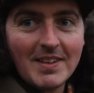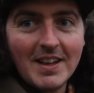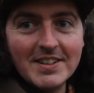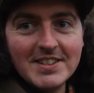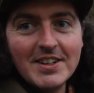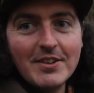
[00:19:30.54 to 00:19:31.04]

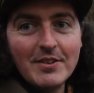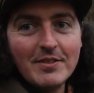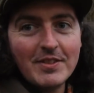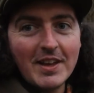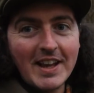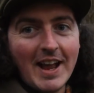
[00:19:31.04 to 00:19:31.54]
I don't know if
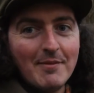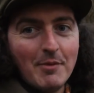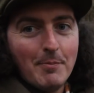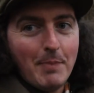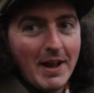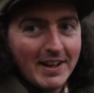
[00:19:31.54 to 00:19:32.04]
the camera
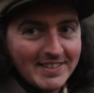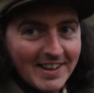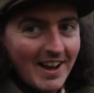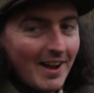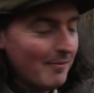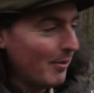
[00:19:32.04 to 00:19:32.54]
picked it
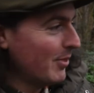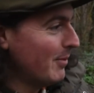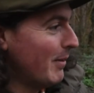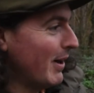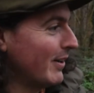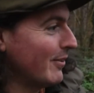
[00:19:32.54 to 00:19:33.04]
up on the
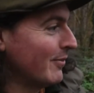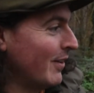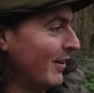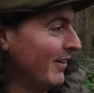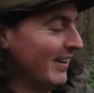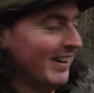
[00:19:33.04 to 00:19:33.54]

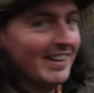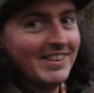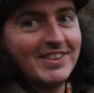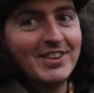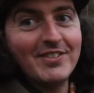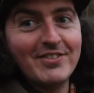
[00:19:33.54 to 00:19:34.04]
microphone.
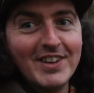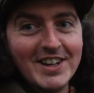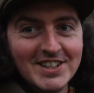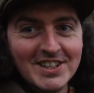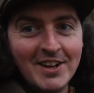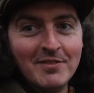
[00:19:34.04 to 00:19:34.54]
The
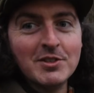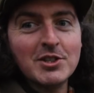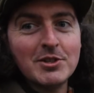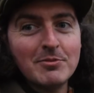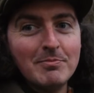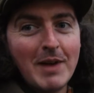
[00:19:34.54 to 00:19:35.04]
fish comes
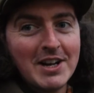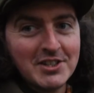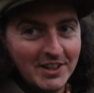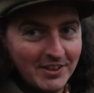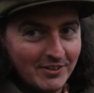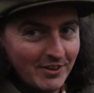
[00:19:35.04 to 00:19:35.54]

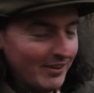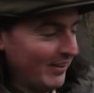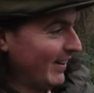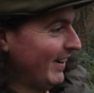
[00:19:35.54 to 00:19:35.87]
smashing through.